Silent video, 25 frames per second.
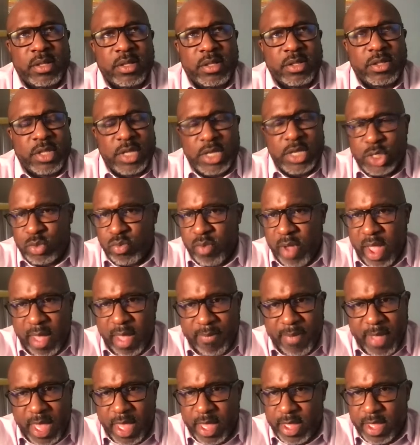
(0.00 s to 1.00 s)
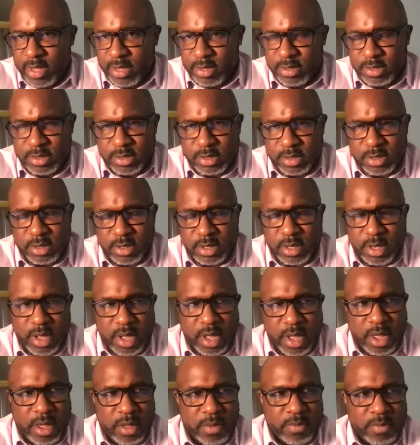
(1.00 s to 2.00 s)
these rabbis
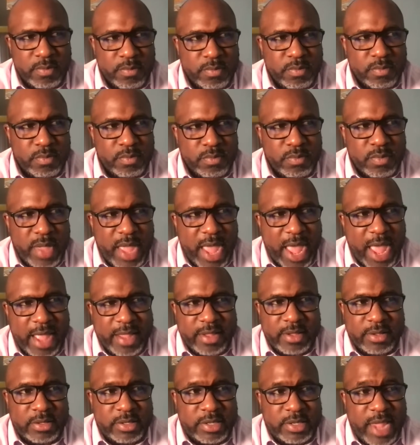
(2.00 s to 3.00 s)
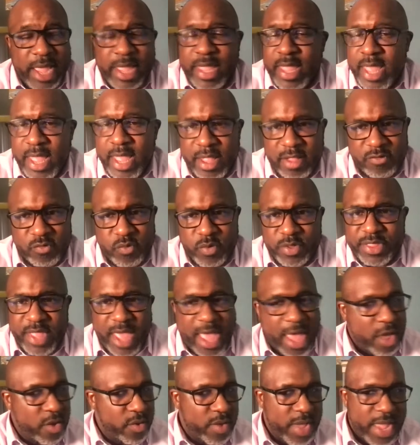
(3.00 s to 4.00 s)
had decades
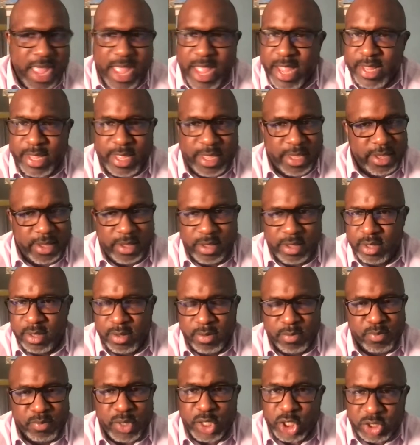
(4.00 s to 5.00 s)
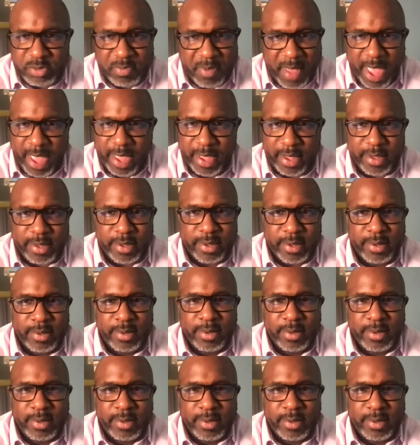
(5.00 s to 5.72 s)
without any pushback,